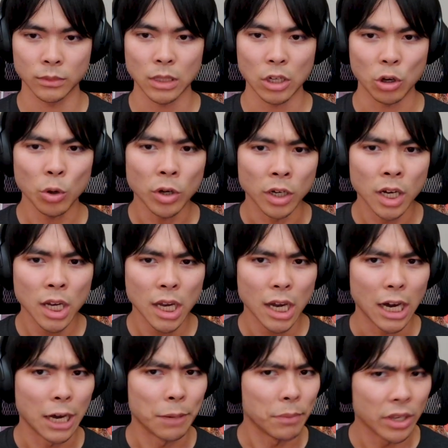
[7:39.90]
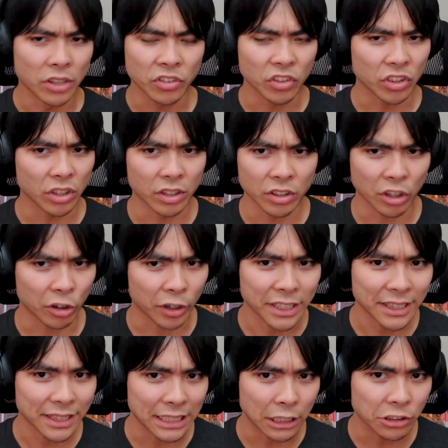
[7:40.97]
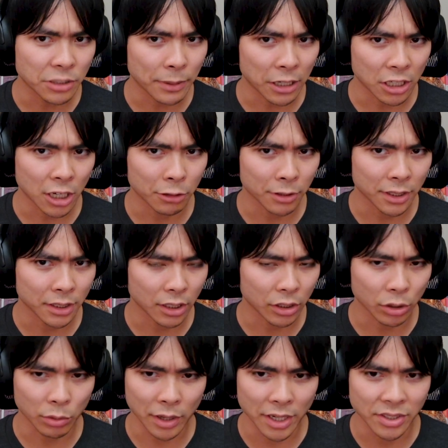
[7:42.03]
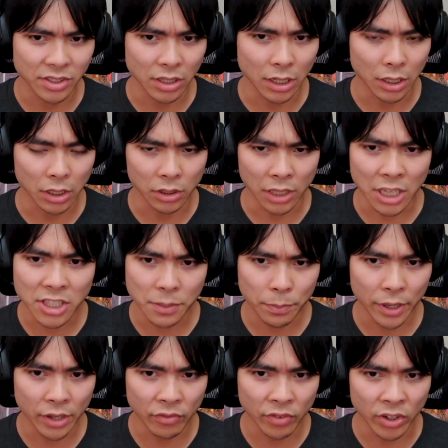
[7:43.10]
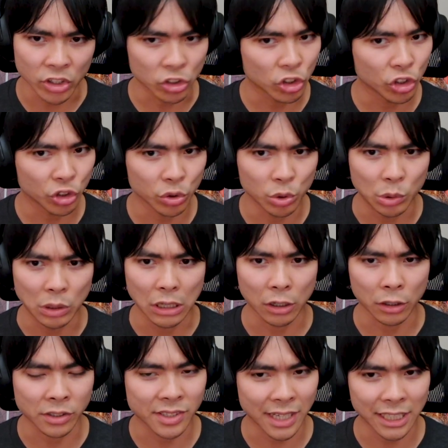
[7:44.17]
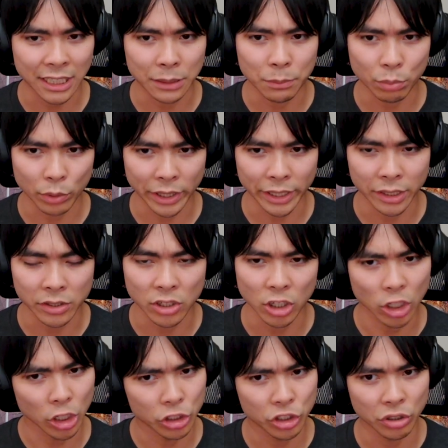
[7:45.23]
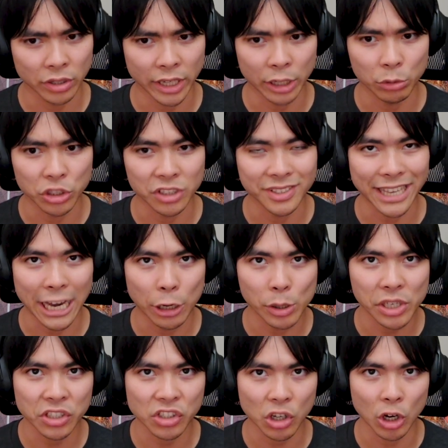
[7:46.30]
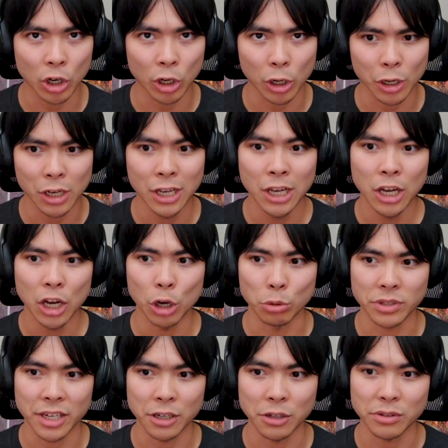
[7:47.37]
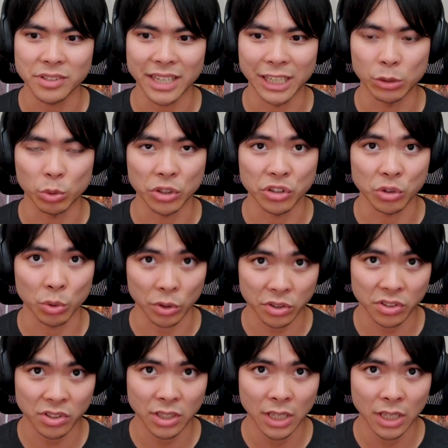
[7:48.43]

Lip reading: Cool. Is there anything else about Conrad? Otherwise, let's pivot to our second brand today, which is LXR Hotels and Resorts.